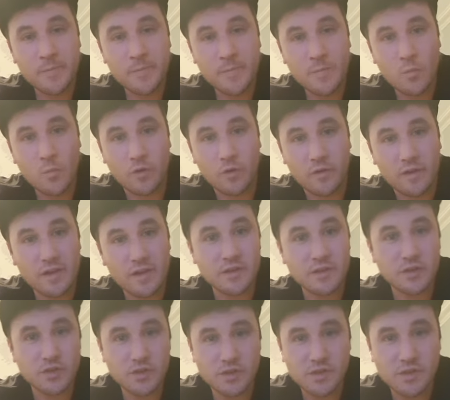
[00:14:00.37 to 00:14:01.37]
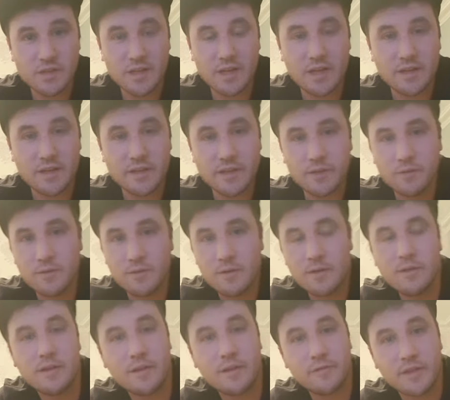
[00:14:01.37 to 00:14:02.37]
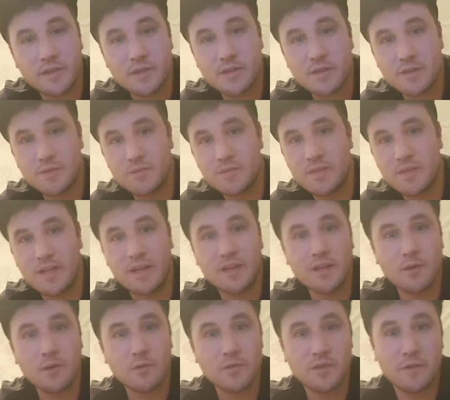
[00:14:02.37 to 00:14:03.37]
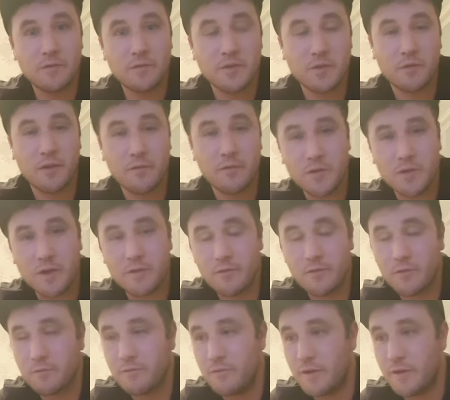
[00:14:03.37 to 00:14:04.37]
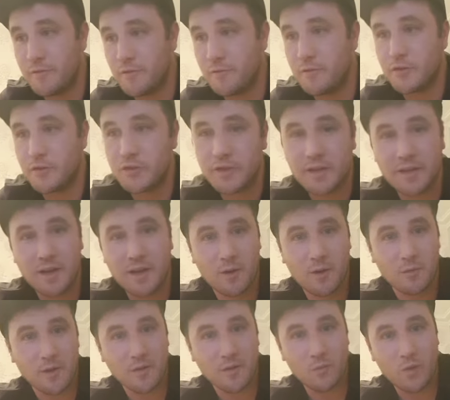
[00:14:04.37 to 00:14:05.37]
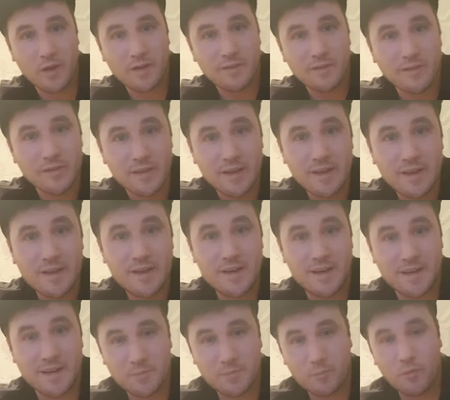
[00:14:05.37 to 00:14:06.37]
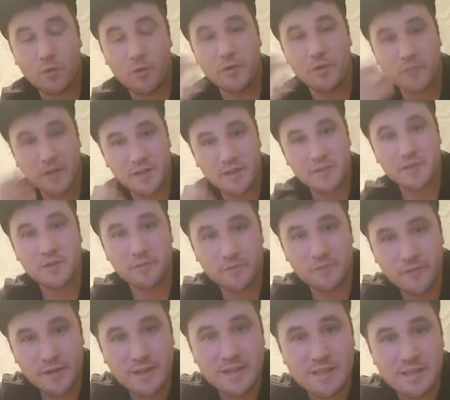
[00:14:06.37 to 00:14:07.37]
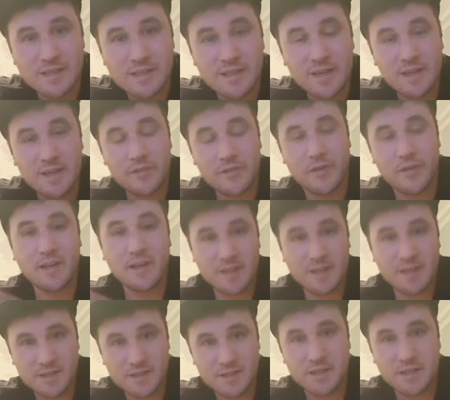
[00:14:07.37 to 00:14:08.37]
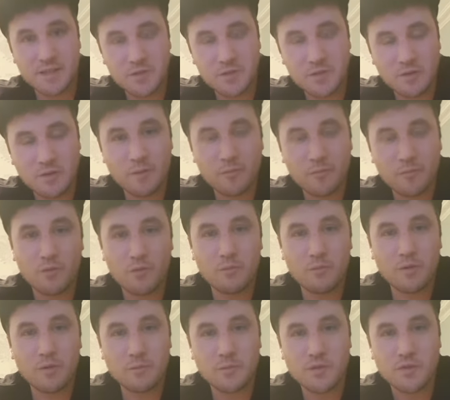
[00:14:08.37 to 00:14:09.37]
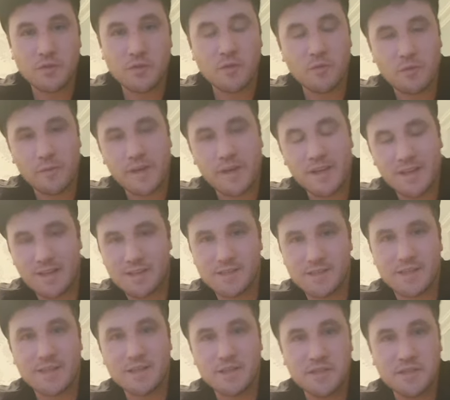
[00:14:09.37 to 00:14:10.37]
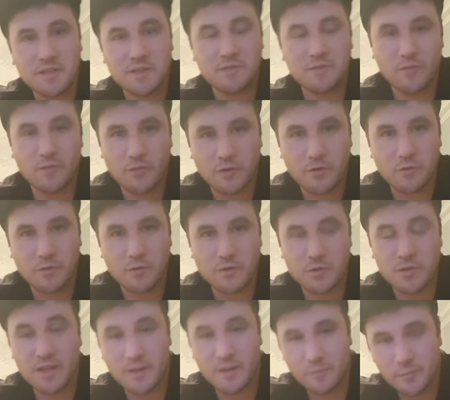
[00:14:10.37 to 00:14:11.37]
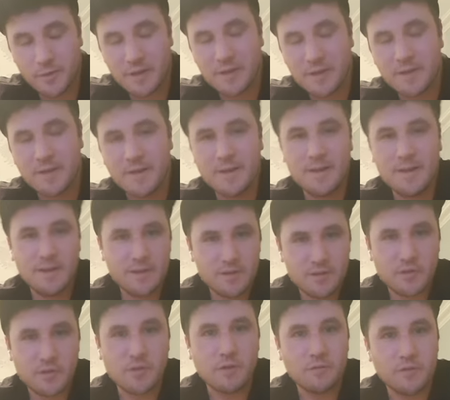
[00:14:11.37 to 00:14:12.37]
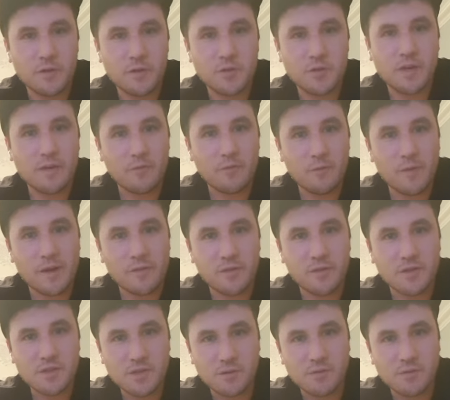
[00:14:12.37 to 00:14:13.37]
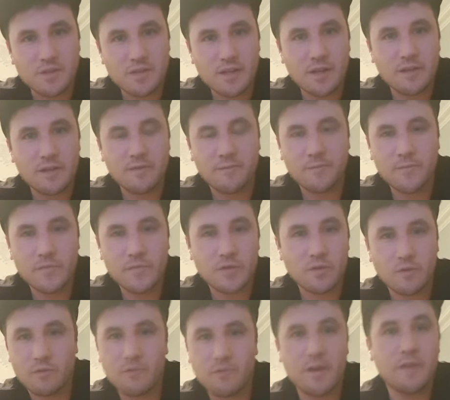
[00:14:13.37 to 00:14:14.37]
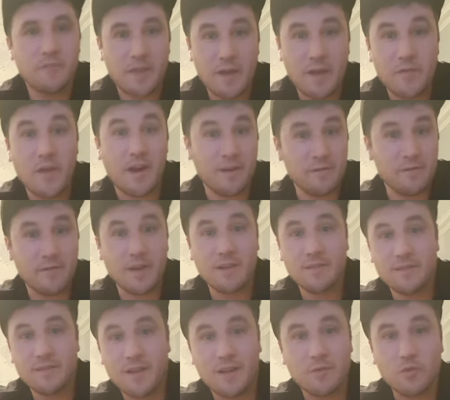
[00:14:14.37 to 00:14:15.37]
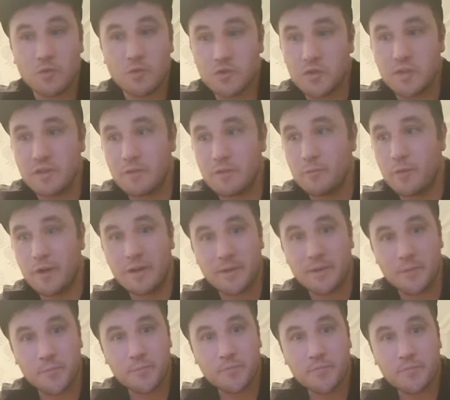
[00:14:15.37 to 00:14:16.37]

What are the conditions telling you? If it's telling you, if you're fishing in a howling wind and it's blowing right into your face, then casting is going to be a problem. So you want to make casting as easy for you as you can be. So you'll fish whatever method suits then. So if in that event, I'd go straight to the bung